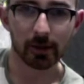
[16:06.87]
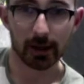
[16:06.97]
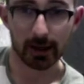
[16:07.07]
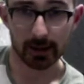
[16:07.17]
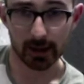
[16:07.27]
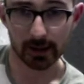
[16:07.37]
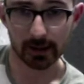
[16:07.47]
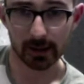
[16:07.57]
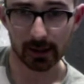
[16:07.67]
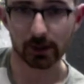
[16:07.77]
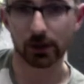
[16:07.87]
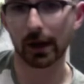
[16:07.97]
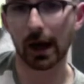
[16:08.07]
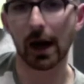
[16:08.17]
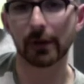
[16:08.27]
you hit that 2nd
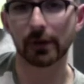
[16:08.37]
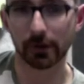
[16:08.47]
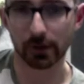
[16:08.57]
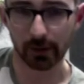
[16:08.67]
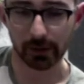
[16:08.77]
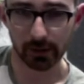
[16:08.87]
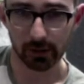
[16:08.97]
string after you've strummed those